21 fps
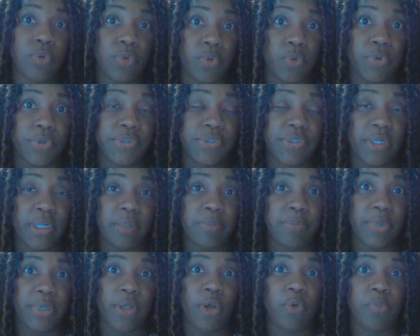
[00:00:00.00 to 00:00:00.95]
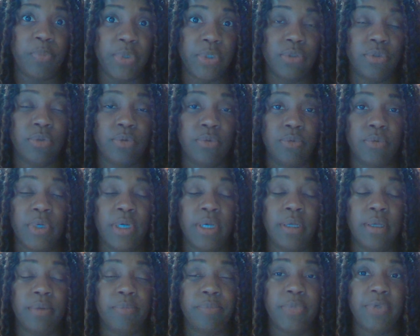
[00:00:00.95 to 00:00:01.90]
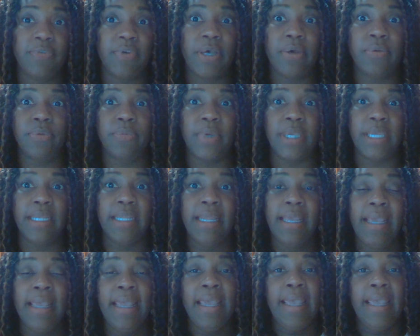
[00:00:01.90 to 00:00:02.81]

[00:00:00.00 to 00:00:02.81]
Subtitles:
course that I'd been helping to evaluate.